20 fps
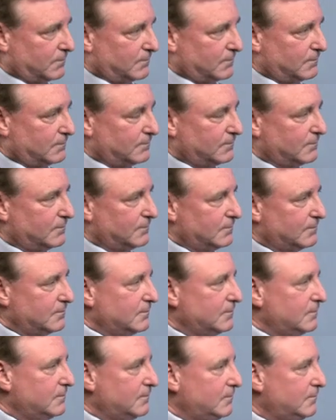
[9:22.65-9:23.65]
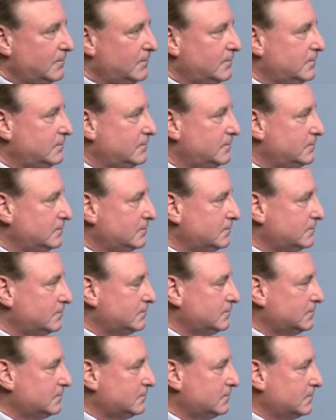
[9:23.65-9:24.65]

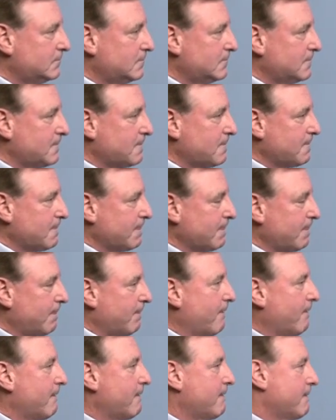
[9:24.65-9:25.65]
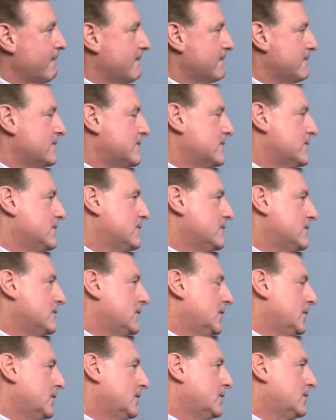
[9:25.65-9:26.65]
(not speaking)